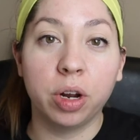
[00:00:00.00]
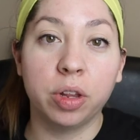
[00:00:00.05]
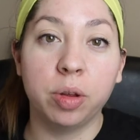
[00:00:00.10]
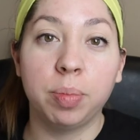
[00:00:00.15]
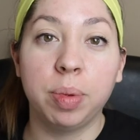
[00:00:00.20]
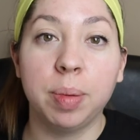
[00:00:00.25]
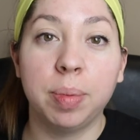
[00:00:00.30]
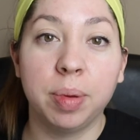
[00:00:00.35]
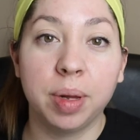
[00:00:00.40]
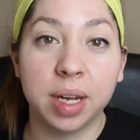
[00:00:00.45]

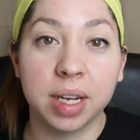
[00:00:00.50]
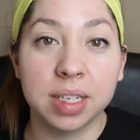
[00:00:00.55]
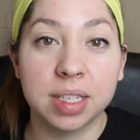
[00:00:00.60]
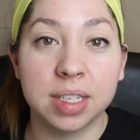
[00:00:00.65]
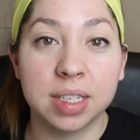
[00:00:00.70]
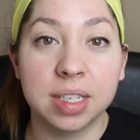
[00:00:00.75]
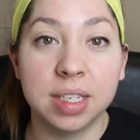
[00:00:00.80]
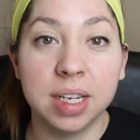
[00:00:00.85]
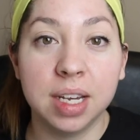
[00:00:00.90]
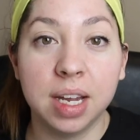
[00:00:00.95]
other people get
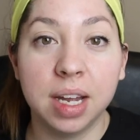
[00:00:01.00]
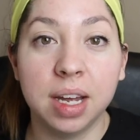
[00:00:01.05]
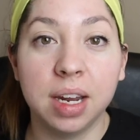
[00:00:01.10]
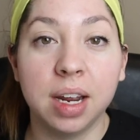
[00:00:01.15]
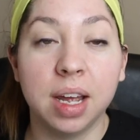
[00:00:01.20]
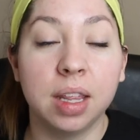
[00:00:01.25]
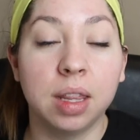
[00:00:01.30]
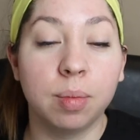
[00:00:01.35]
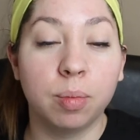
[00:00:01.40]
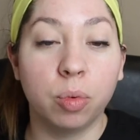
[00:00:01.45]
to see
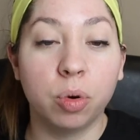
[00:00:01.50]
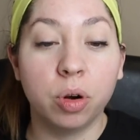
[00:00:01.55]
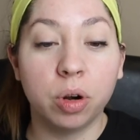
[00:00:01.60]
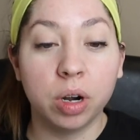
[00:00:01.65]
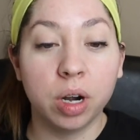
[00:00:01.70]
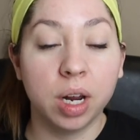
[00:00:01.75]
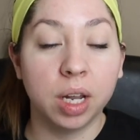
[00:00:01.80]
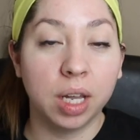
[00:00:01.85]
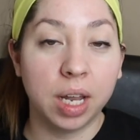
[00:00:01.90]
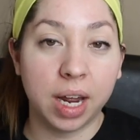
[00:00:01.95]
it, and the
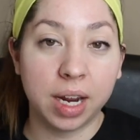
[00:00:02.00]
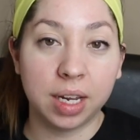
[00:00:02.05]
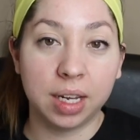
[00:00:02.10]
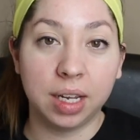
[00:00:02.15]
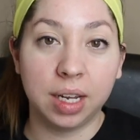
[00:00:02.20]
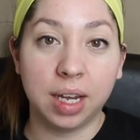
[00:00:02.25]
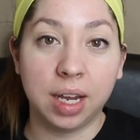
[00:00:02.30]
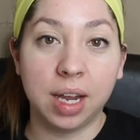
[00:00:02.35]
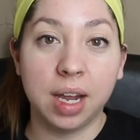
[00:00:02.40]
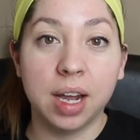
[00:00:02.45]
more
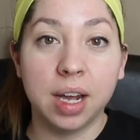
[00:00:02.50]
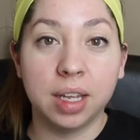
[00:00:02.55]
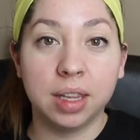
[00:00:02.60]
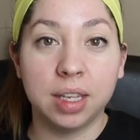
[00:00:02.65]
likely